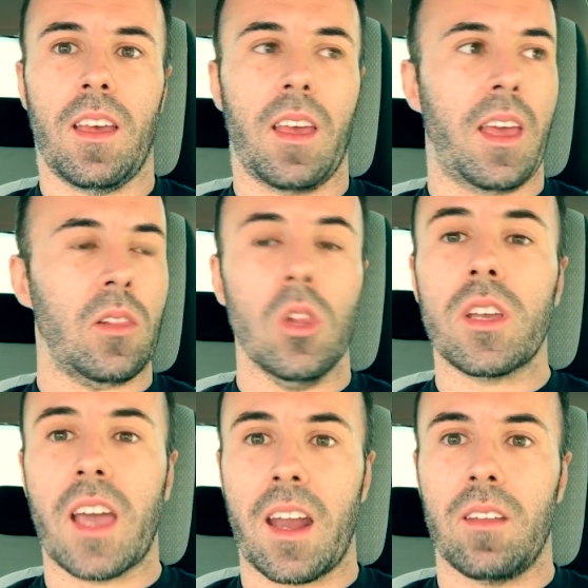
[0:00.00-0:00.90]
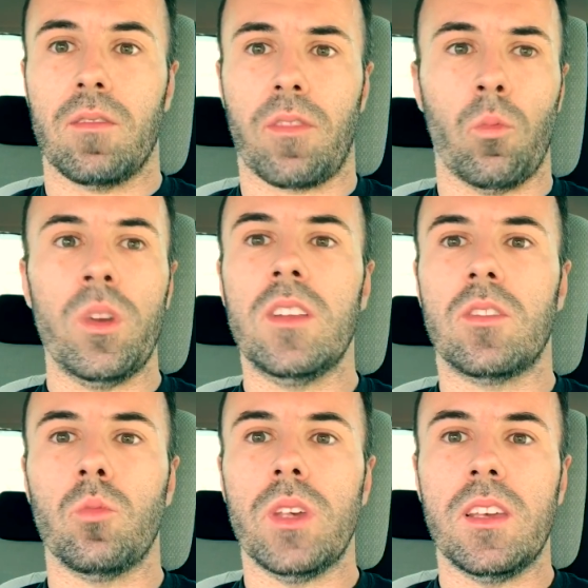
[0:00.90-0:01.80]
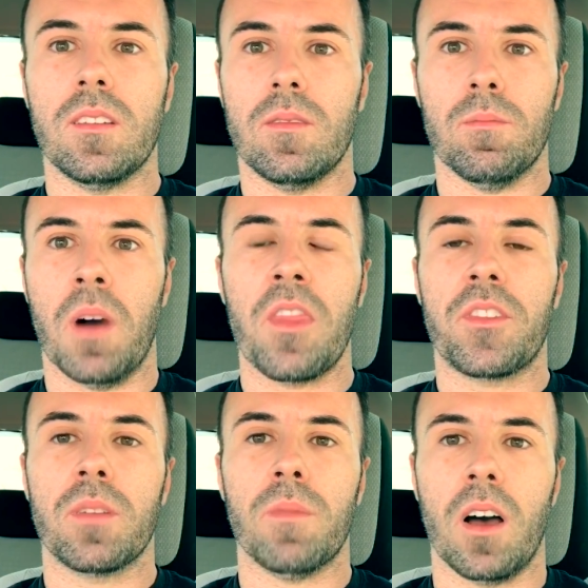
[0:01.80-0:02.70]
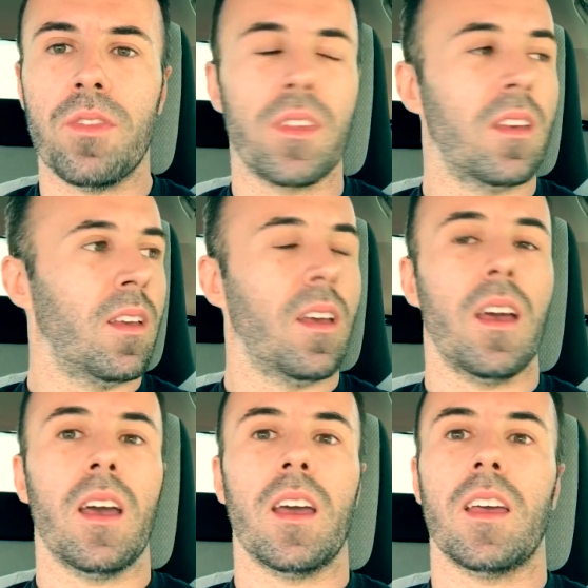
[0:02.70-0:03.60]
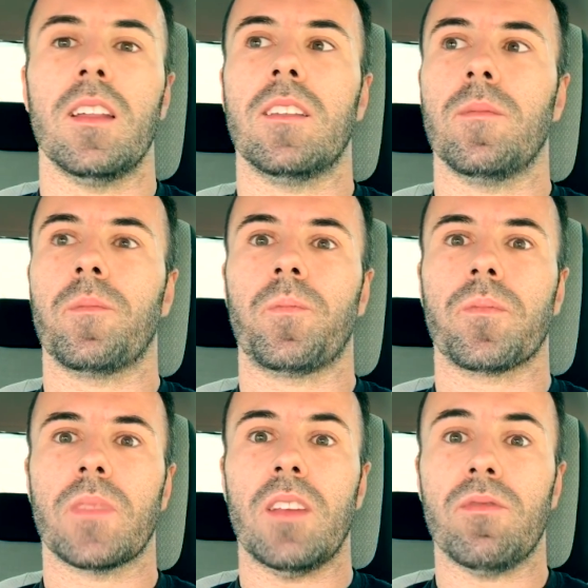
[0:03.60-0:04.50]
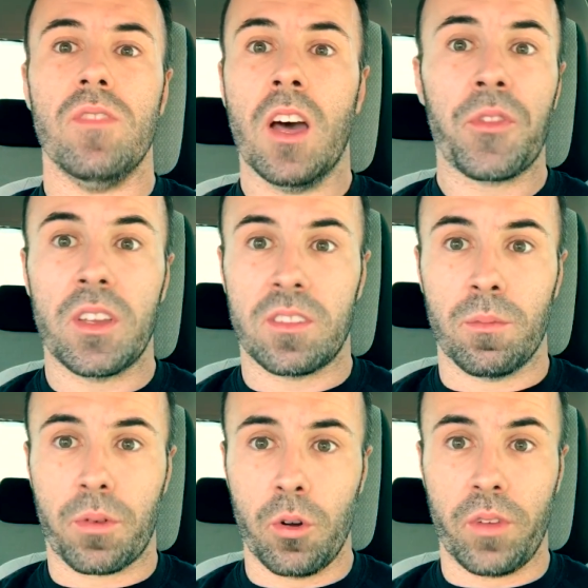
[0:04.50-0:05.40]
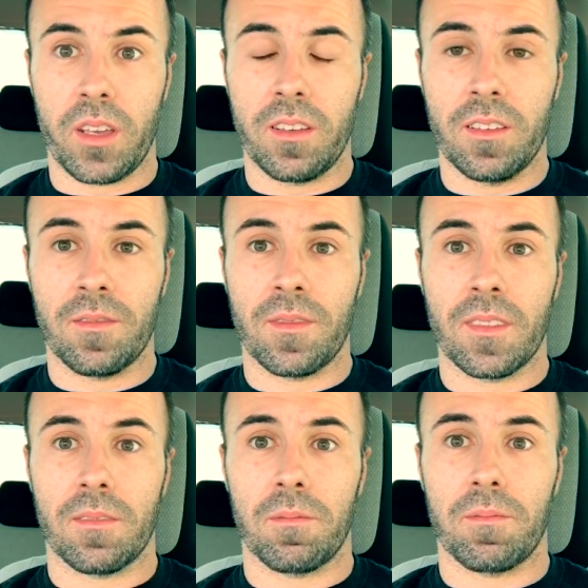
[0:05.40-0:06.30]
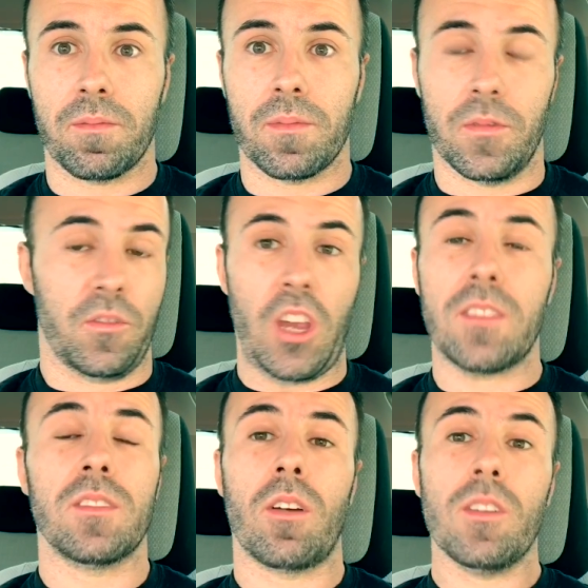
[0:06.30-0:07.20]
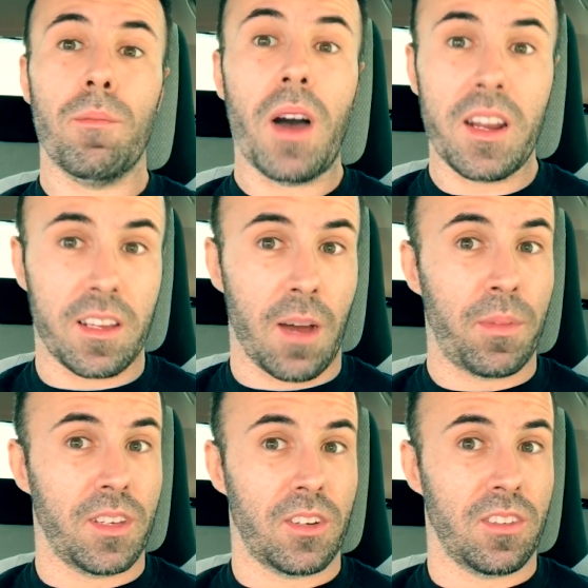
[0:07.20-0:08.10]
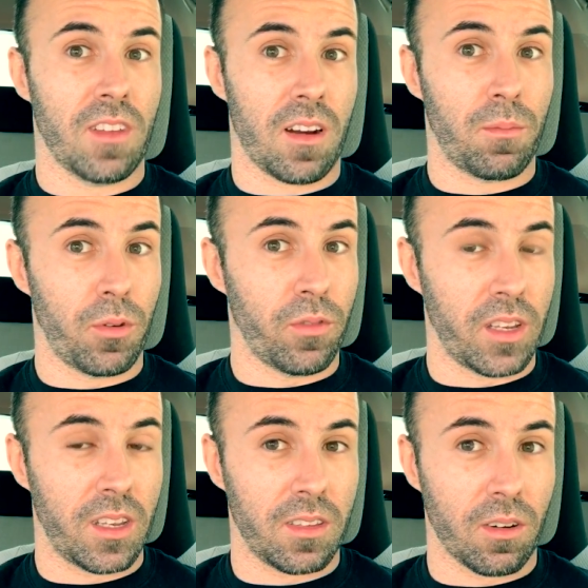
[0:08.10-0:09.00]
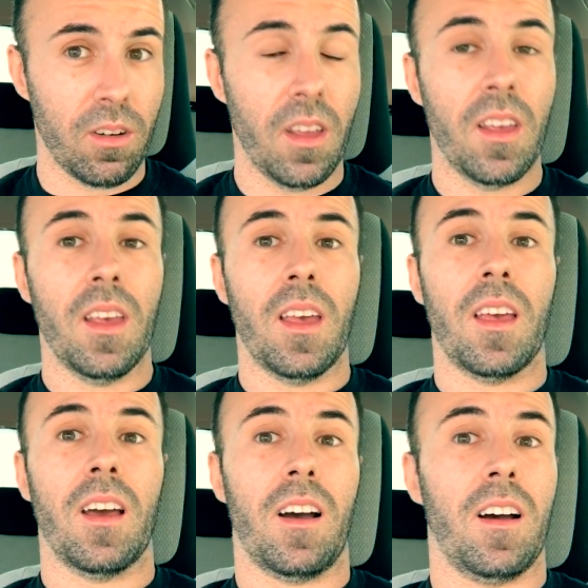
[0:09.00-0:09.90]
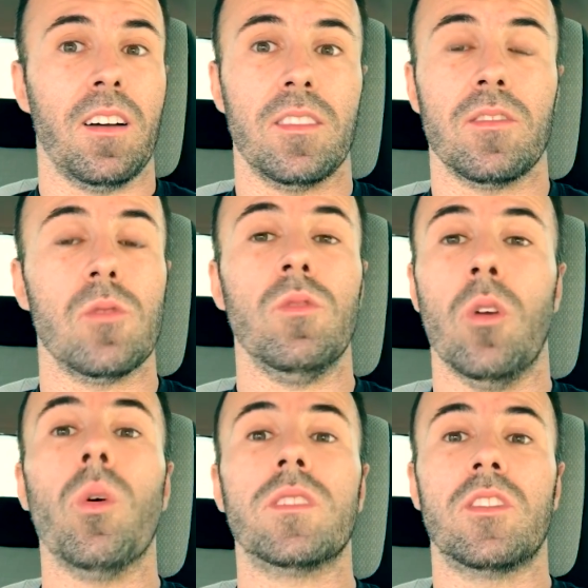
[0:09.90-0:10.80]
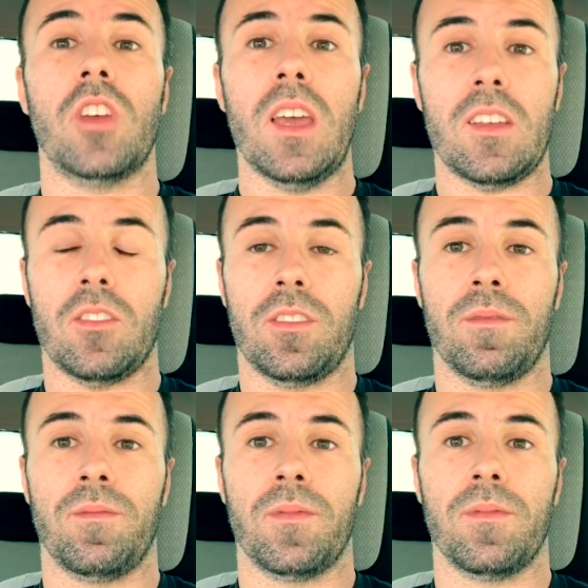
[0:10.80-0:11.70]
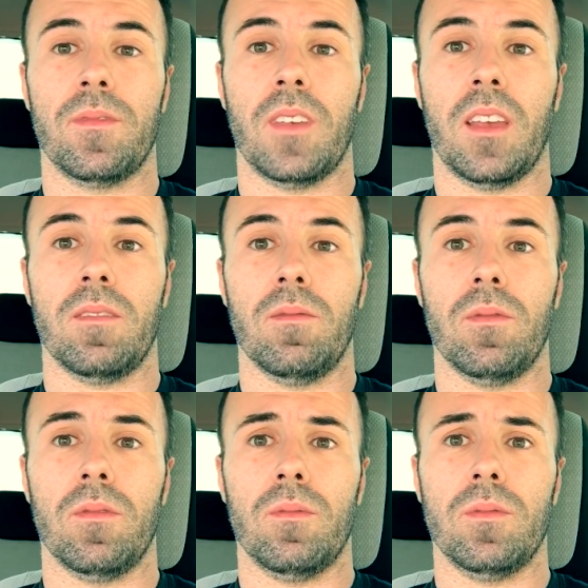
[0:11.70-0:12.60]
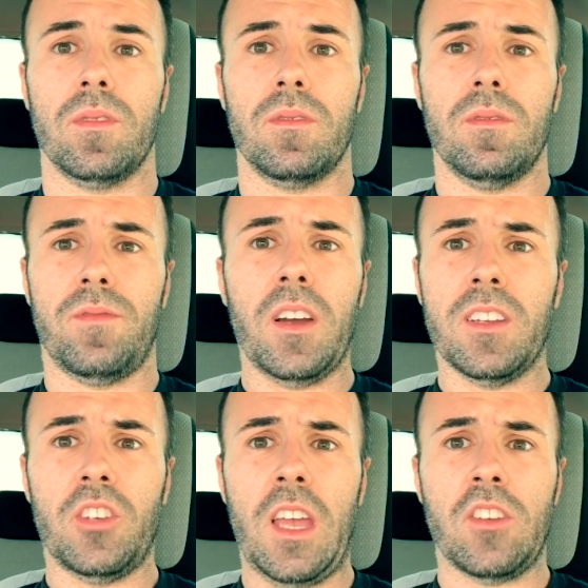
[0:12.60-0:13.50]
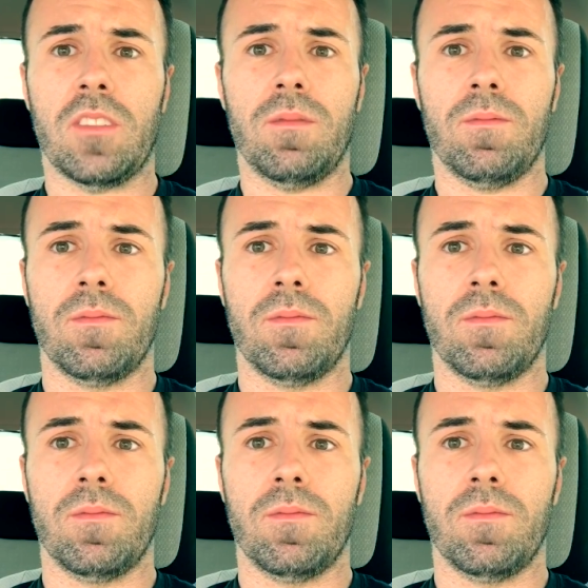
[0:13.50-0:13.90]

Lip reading: and look at it from week to week, month to month, and if nothing's improving, chances are your body composition is not improving either. You know what to change, and fucking change it.